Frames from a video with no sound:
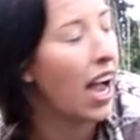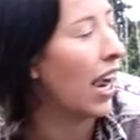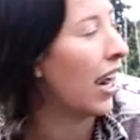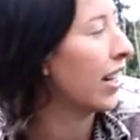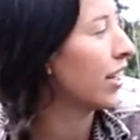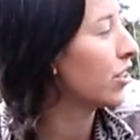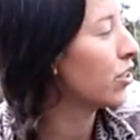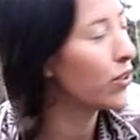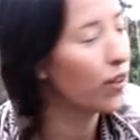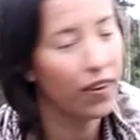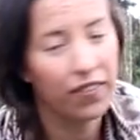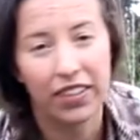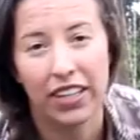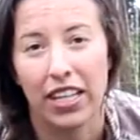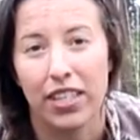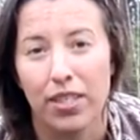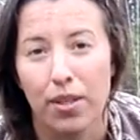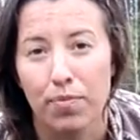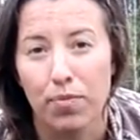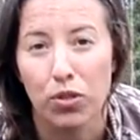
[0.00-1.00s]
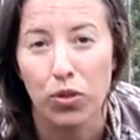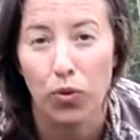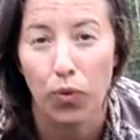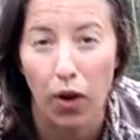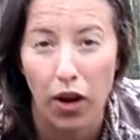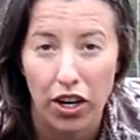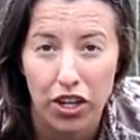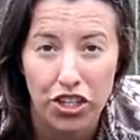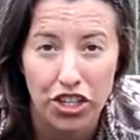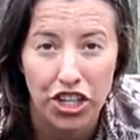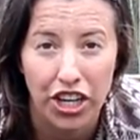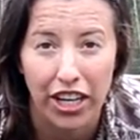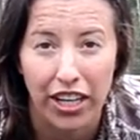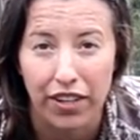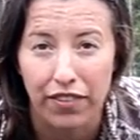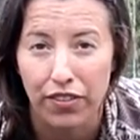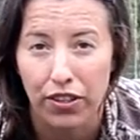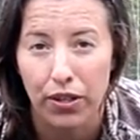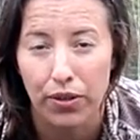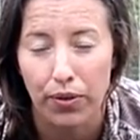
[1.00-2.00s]
I do have to get some squash in a
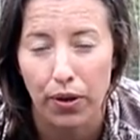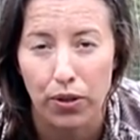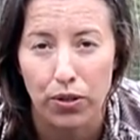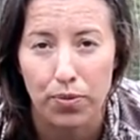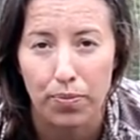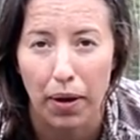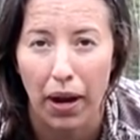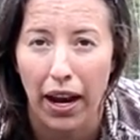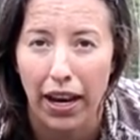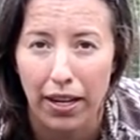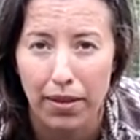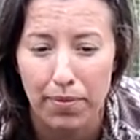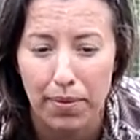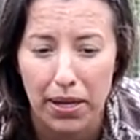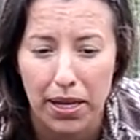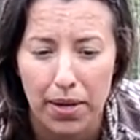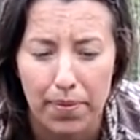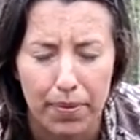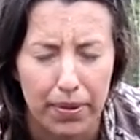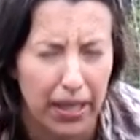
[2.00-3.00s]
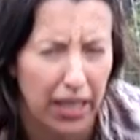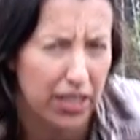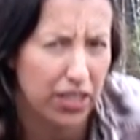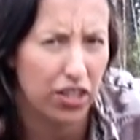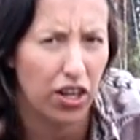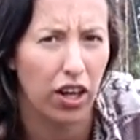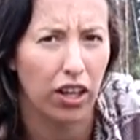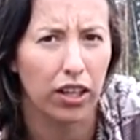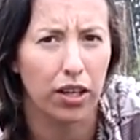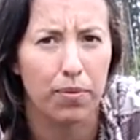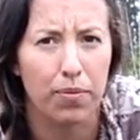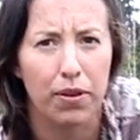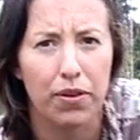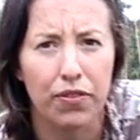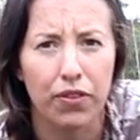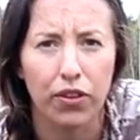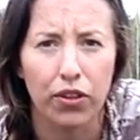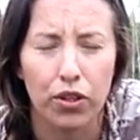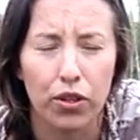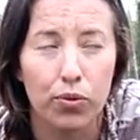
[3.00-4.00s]
few rows behind me, but that's not gonna be
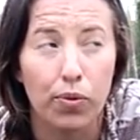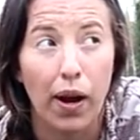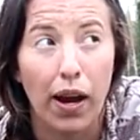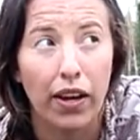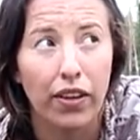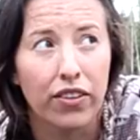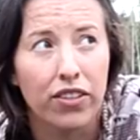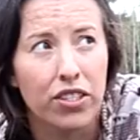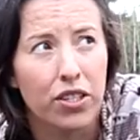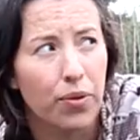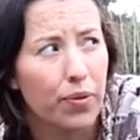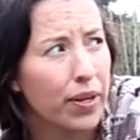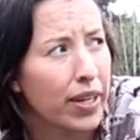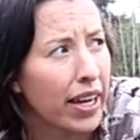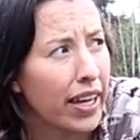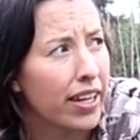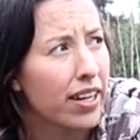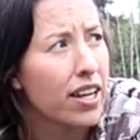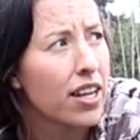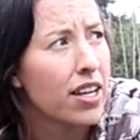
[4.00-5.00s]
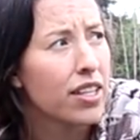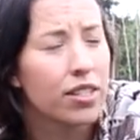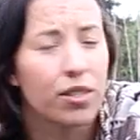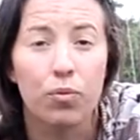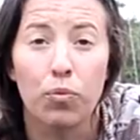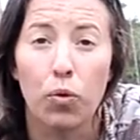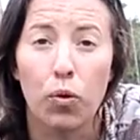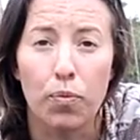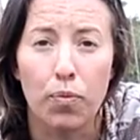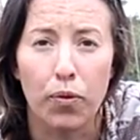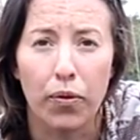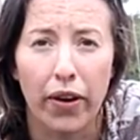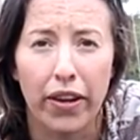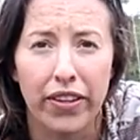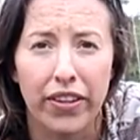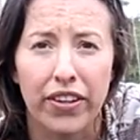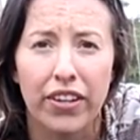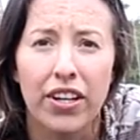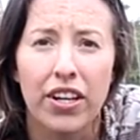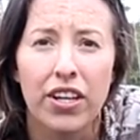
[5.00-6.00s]
for a little while until we get some warmer
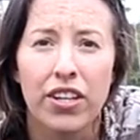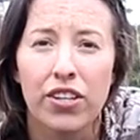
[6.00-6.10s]
weather.